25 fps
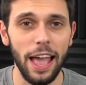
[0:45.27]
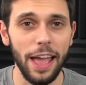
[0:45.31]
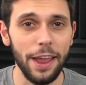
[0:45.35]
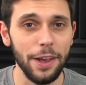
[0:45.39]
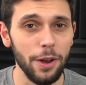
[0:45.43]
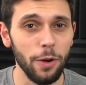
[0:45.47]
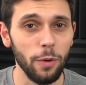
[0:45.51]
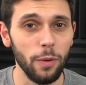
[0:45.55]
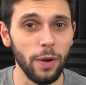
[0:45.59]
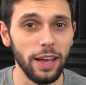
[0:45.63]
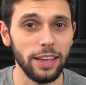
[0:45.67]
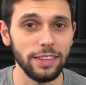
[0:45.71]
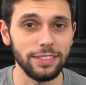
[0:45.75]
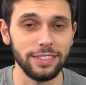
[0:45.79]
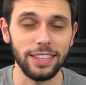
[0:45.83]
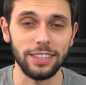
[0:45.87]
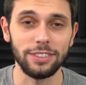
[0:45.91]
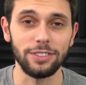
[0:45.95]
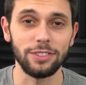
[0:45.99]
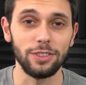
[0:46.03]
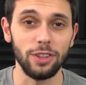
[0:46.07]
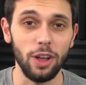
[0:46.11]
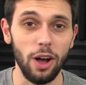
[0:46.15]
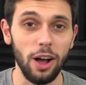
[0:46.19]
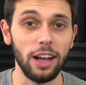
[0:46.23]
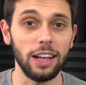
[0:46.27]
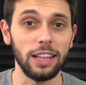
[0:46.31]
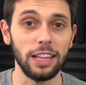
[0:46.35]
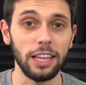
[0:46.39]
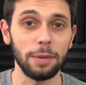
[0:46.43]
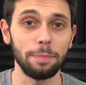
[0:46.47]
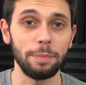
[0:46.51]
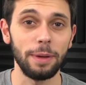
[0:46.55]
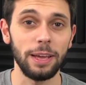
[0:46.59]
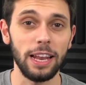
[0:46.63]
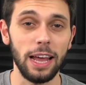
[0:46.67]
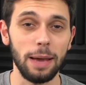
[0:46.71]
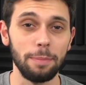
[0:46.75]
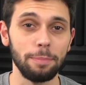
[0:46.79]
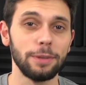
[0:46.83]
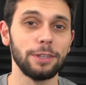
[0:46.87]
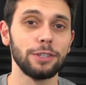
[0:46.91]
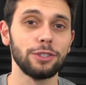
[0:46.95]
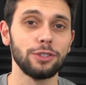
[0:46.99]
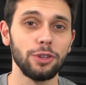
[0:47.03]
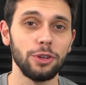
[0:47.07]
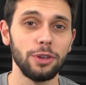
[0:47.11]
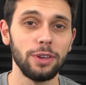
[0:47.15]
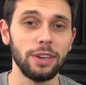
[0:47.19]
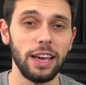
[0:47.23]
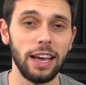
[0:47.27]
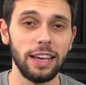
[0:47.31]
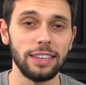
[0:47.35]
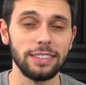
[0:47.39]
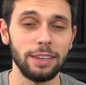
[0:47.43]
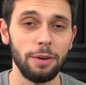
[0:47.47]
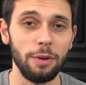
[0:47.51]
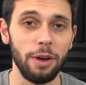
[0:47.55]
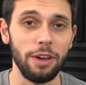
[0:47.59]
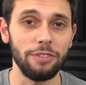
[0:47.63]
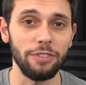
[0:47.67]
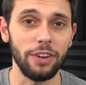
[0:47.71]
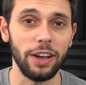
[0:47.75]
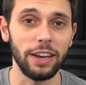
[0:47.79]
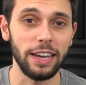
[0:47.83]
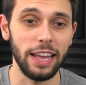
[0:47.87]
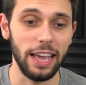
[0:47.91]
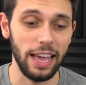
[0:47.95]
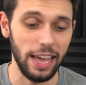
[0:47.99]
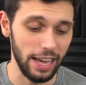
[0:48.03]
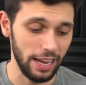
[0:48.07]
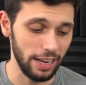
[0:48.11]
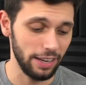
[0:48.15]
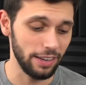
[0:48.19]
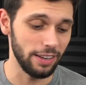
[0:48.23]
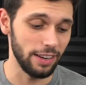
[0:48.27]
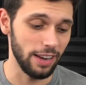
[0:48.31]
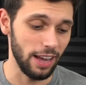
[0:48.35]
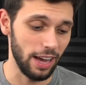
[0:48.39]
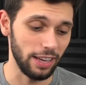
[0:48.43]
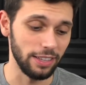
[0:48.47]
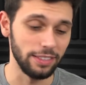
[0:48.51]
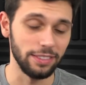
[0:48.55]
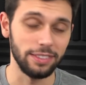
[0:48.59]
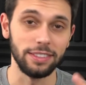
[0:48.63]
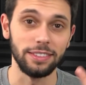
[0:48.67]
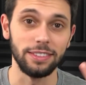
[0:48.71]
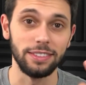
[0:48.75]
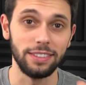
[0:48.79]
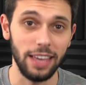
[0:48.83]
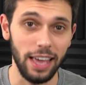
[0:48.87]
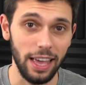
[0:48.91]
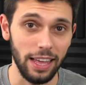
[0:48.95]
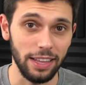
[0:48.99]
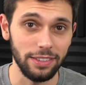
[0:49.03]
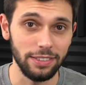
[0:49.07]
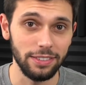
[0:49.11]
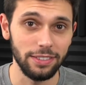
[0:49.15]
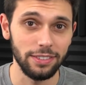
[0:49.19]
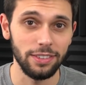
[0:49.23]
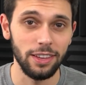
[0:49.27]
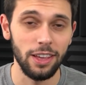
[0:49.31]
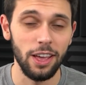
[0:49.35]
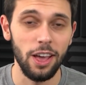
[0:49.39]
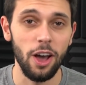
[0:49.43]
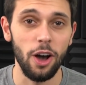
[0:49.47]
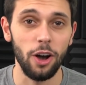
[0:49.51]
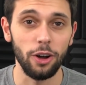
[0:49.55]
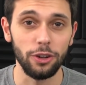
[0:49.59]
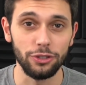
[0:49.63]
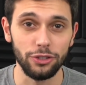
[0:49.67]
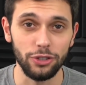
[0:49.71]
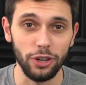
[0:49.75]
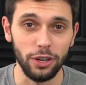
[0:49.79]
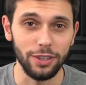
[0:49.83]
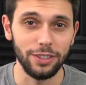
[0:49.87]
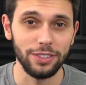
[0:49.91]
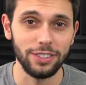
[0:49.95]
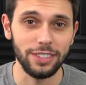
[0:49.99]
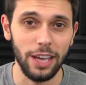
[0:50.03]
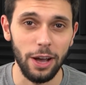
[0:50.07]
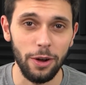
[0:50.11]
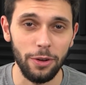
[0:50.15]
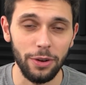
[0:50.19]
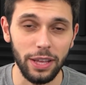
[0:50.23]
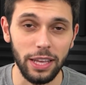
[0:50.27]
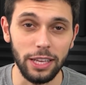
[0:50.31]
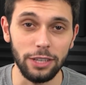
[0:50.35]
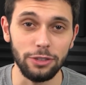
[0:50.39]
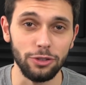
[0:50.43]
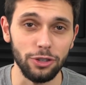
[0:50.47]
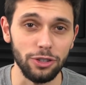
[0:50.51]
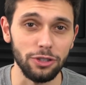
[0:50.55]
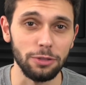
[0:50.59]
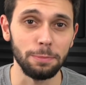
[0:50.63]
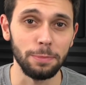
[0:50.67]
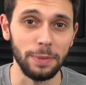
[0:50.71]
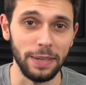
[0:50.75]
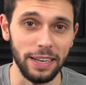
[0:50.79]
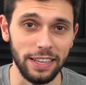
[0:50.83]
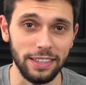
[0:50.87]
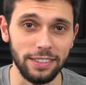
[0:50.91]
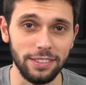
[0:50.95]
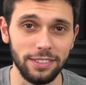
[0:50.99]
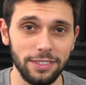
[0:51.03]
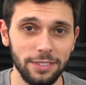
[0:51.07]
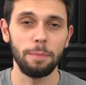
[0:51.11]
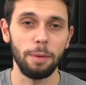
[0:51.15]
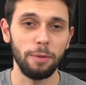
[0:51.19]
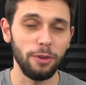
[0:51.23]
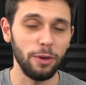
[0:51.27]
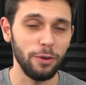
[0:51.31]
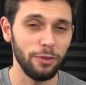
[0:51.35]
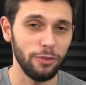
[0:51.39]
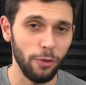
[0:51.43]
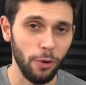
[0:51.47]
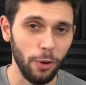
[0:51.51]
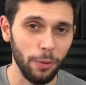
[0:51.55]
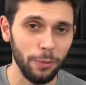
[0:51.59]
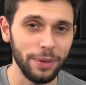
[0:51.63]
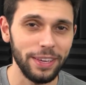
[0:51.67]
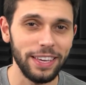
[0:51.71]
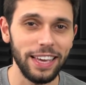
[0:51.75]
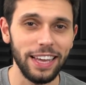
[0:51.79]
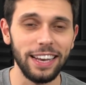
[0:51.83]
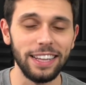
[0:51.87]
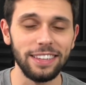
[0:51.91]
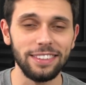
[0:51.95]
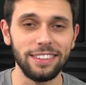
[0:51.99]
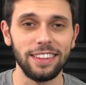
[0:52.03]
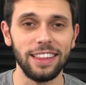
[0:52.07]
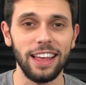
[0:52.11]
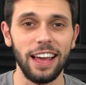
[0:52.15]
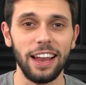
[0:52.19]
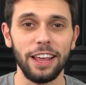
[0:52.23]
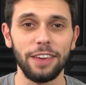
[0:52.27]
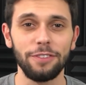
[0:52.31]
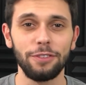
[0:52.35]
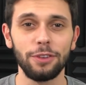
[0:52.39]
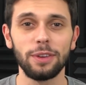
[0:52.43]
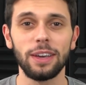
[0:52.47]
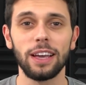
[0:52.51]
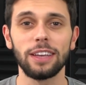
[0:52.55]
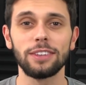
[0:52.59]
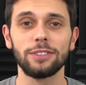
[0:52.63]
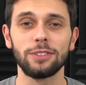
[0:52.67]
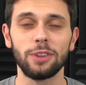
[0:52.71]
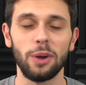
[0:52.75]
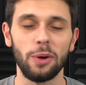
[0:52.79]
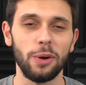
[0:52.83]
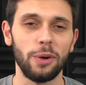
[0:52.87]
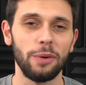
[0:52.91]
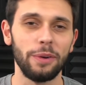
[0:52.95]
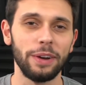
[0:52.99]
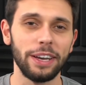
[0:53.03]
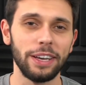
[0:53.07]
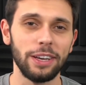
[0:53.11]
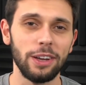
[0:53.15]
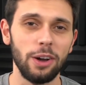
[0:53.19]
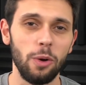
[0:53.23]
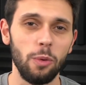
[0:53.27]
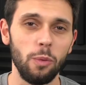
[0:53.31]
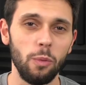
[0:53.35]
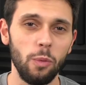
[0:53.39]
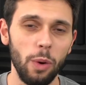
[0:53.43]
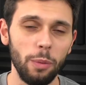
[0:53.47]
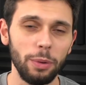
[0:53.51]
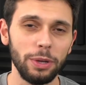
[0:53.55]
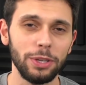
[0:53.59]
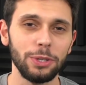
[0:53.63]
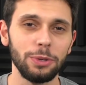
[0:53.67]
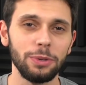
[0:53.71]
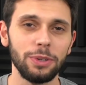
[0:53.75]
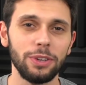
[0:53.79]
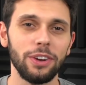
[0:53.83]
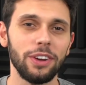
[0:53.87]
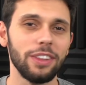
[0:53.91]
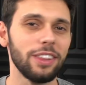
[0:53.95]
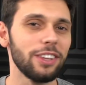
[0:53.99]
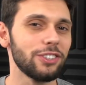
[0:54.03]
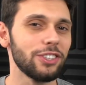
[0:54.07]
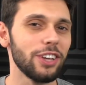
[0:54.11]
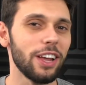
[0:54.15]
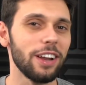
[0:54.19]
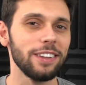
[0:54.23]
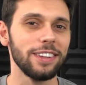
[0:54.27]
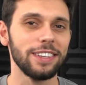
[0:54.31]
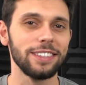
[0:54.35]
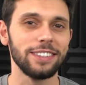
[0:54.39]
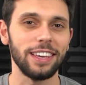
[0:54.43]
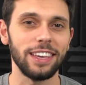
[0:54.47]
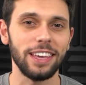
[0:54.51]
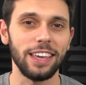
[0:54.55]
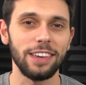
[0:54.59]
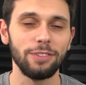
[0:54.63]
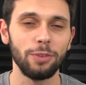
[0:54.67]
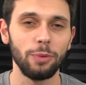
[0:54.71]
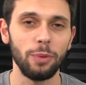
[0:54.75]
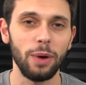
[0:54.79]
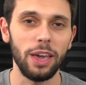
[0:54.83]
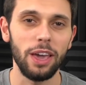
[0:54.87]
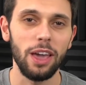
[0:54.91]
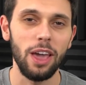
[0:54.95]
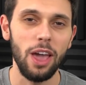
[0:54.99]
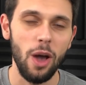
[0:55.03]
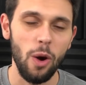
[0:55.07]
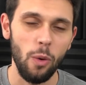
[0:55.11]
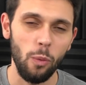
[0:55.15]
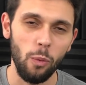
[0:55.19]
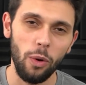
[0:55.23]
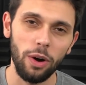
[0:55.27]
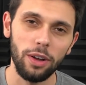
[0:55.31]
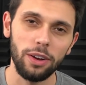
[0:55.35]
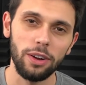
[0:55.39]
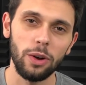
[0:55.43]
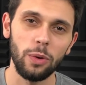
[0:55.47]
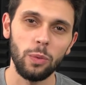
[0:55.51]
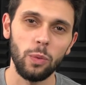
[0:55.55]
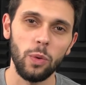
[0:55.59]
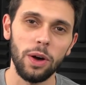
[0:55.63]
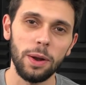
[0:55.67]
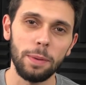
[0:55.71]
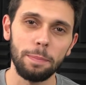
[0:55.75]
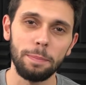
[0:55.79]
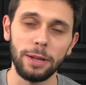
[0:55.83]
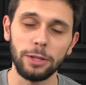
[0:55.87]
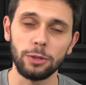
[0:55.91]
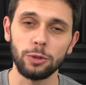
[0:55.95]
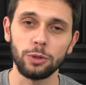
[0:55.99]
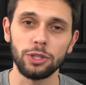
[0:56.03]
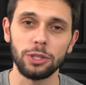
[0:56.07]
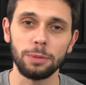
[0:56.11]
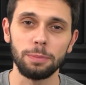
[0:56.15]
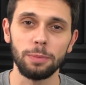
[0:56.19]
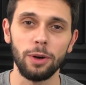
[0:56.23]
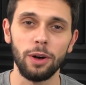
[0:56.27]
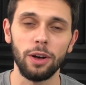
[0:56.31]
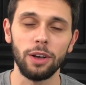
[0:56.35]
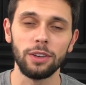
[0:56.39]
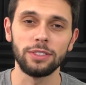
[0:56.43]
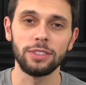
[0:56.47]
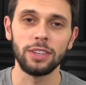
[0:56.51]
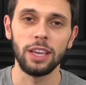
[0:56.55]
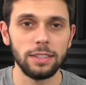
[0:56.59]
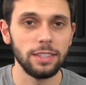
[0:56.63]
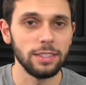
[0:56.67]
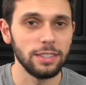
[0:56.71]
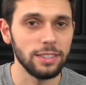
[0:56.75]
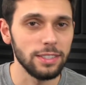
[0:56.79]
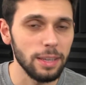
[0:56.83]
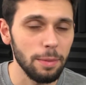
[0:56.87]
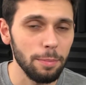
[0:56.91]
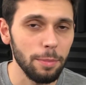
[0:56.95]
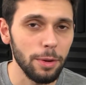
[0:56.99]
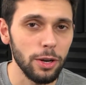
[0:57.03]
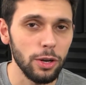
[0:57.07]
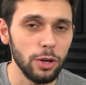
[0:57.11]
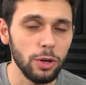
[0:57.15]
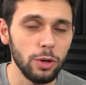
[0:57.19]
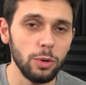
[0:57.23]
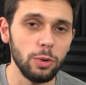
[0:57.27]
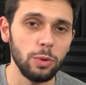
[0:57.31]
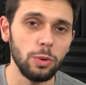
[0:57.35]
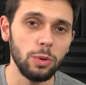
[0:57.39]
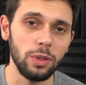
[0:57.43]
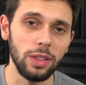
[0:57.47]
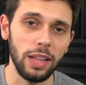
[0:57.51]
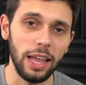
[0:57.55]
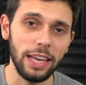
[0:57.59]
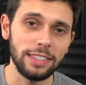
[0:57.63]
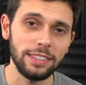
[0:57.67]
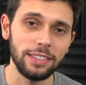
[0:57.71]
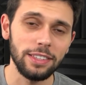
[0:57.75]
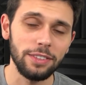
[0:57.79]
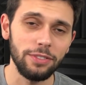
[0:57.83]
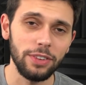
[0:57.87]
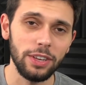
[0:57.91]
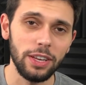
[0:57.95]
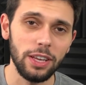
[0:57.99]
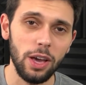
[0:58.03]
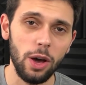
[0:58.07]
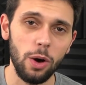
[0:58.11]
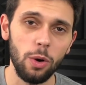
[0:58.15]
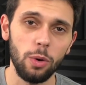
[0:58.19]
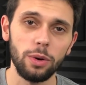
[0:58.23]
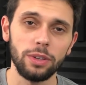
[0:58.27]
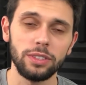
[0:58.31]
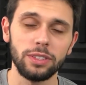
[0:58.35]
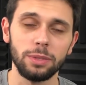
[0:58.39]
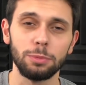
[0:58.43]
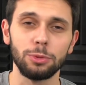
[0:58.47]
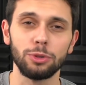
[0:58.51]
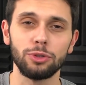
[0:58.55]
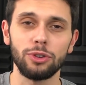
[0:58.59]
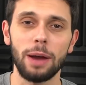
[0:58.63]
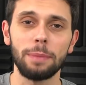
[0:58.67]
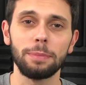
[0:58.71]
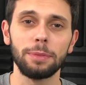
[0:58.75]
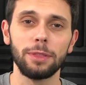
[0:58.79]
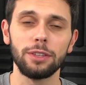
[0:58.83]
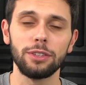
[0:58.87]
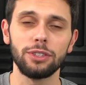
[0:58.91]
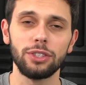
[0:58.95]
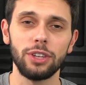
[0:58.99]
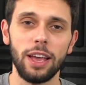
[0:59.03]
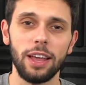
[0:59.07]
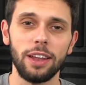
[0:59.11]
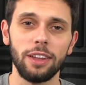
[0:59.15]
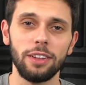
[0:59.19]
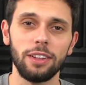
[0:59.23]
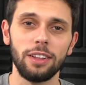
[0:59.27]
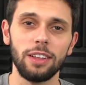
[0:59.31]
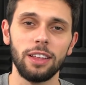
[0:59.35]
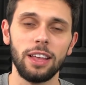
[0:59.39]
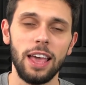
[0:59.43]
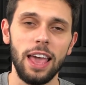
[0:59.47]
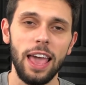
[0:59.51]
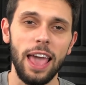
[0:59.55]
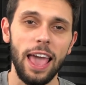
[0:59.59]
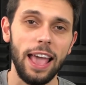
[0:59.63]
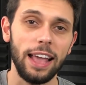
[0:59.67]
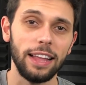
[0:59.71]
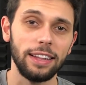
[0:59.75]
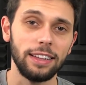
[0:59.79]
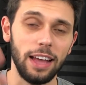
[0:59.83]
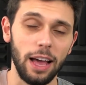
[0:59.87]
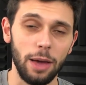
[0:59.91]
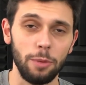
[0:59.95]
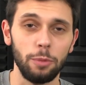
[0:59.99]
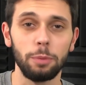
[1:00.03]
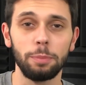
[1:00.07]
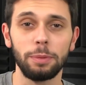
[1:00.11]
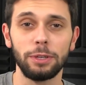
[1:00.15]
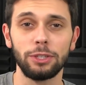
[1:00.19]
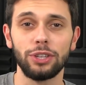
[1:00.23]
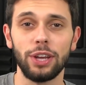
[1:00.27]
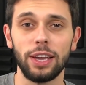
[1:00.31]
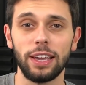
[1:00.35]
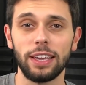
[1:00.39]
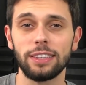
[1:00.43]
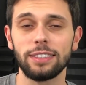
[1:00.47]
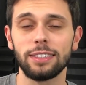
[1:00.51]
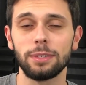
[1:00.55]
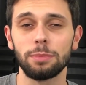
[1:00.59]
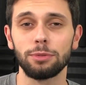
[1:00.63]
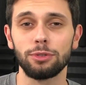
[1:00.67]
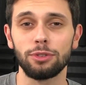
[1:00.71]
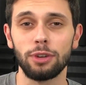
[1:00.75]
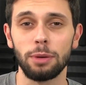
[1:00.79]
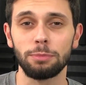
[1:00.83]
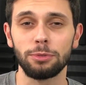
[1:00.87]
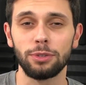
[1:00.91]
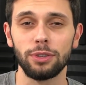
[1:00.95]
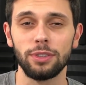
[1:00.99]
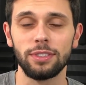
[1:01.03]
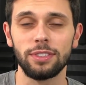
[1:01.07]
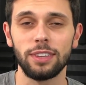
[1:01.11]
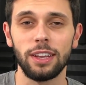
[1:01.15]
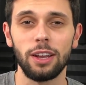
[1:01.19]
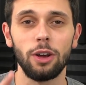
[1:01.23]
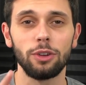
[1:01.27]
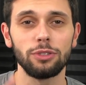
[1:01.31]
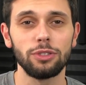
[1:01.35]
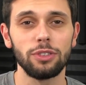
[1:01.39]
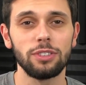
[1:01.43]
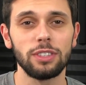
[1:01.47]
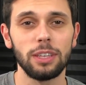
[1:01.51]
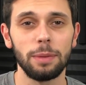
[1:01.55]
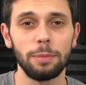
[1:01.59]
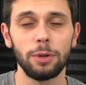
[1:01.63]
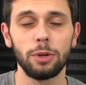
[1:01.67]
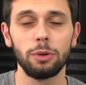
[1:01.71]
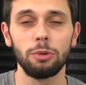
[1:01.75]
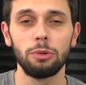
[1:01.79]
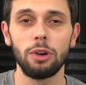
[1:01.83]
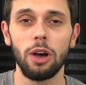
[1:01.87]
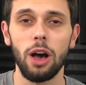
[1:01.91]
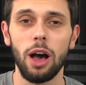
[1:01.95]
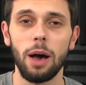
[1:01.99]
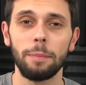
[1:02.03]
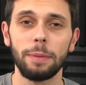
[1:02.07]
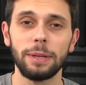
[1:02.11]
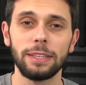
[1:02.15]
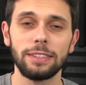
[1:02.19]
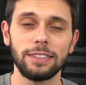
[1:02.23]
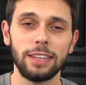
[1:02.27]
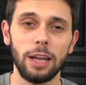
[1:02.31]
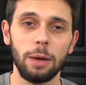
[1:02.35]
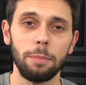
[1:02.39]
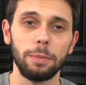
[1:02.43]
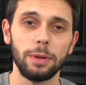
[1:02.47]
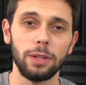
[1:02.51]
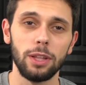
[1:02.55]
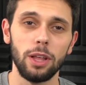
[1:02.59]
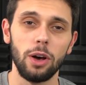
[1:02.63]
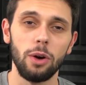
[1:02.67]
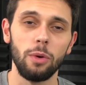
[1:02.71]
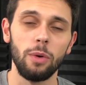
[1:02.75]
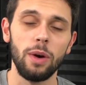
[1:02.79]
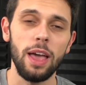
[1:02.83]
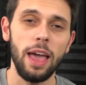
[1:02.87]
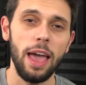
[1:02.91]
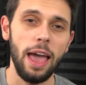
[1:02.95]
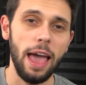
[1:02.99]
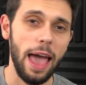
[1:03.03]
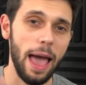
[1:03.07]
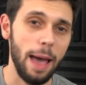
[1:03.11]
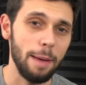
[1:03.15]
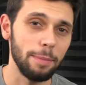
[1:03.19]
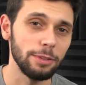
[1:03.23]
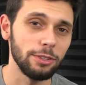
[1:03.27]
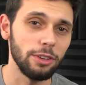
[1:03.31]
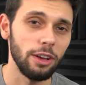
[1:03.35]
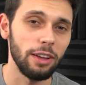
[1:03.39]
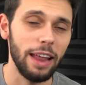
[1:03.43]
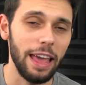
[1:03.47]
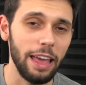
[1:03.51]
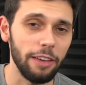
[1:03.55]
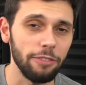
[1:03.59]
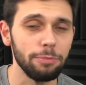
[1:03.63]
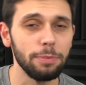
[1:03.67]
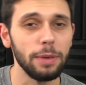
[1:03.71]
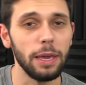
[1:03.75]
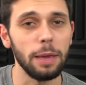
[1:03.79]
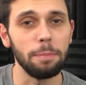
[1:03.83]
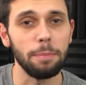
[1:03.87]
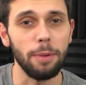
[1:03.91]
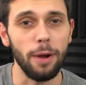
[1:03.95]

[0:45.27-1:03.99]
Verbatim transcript: And no guys, that's not clickbait. I'm gonna show you guys how I find eight, nines, and 10s on Jungle Scout in just minutes. But before we get into that, if you guys don't already know, what we do here on the channel is I give away one-on-one -on -one mentorship calls to someone who likes the video, subscribe to the channel, and I will be checking subscriptions, and also someone who comments down below Amazon FBA